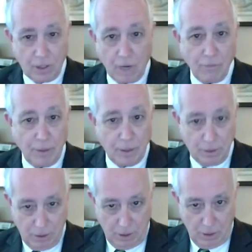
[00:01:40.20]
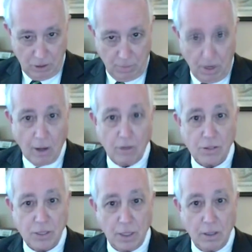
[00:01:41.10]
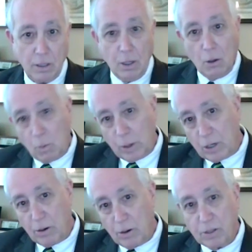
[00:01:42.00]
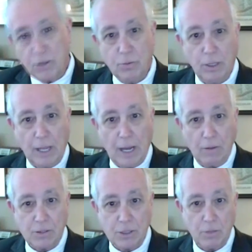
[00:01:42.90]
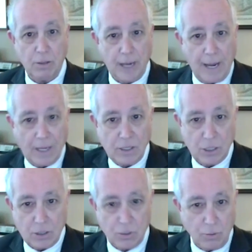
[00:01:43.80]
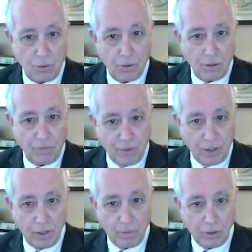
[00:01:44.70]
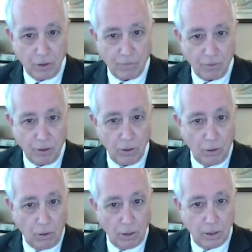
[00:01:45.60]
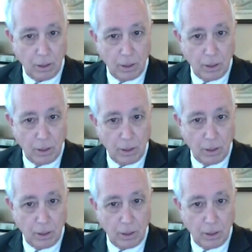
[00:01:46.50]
government tomorrow said, "We're going to allow someone access to 30 feet of your front lawn."